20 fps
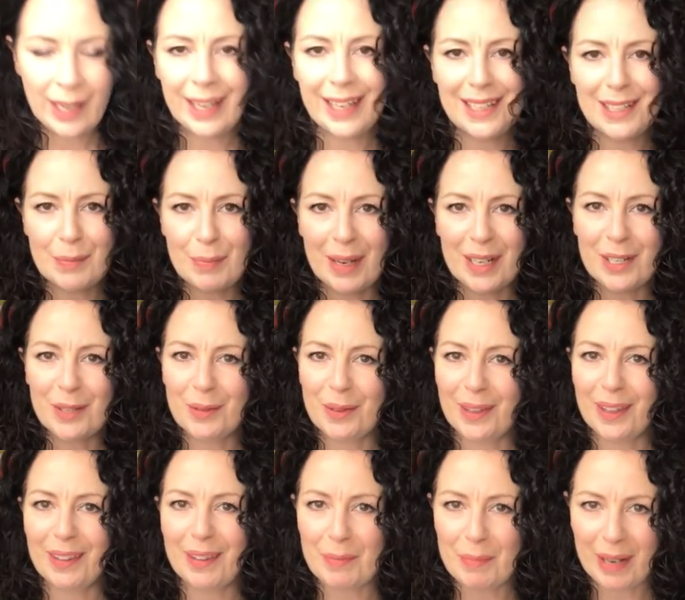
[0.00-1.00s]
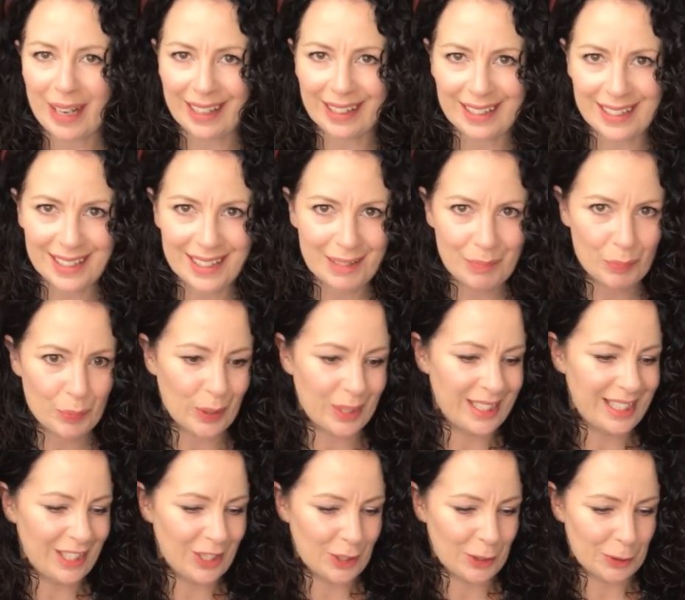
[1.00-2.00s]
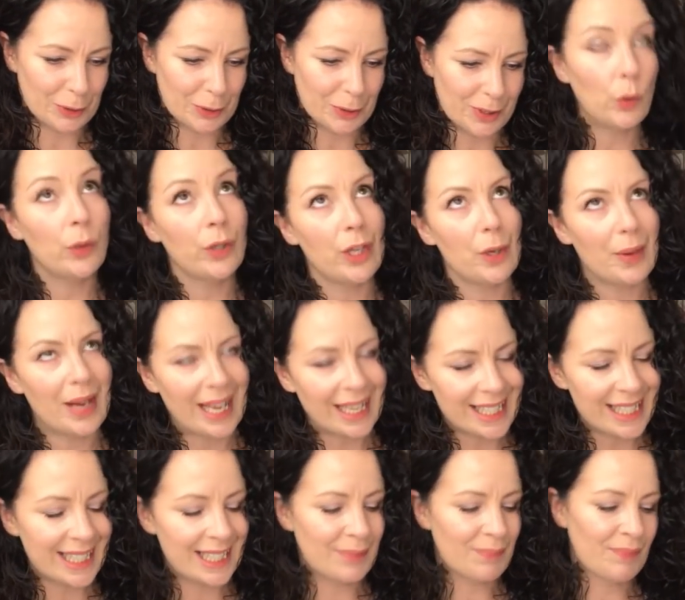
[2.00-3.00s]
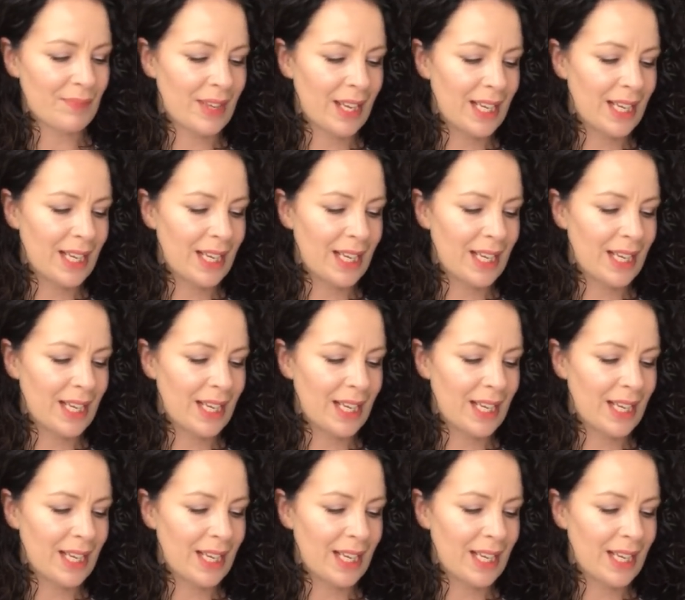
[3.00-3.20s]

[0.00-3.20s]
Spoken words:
It depends whether the pattern's British or US.